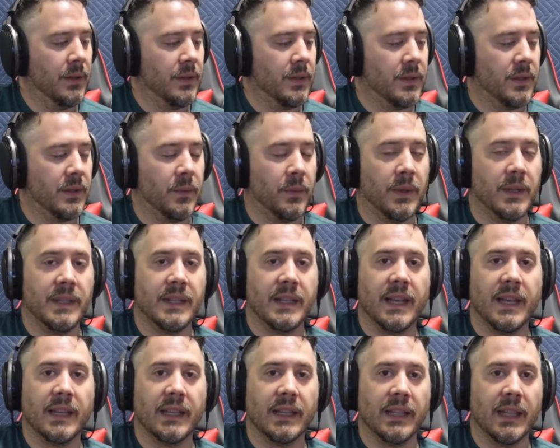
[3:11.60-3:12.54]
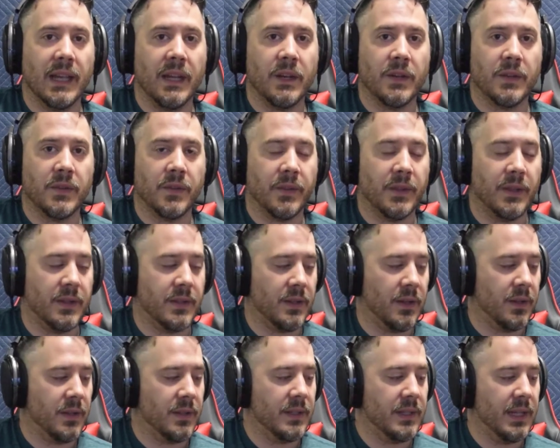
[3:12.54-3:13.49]
So once again, the letters for this
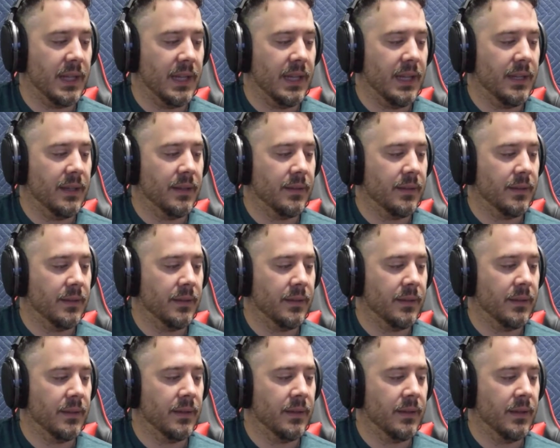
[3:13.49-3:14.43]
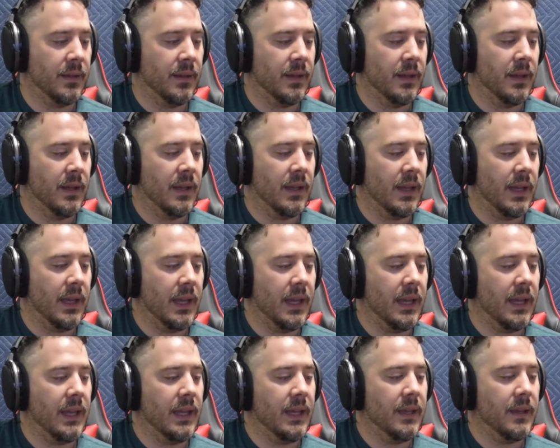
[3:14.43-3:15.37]
are D,
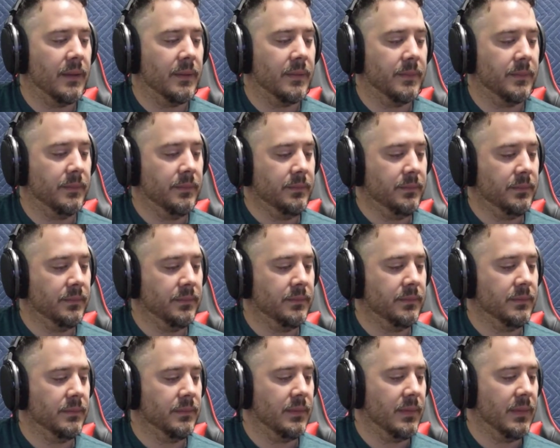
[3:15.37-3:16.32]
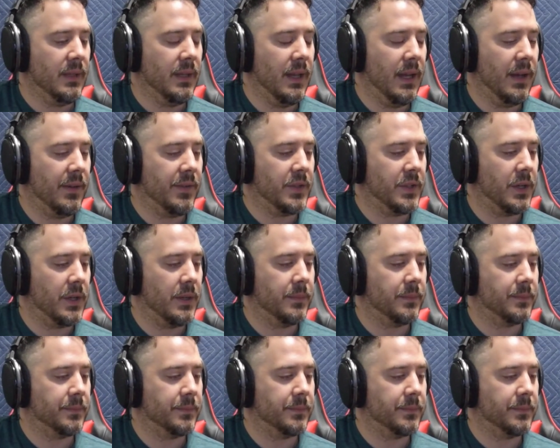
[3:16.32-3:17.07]
E, F sharp,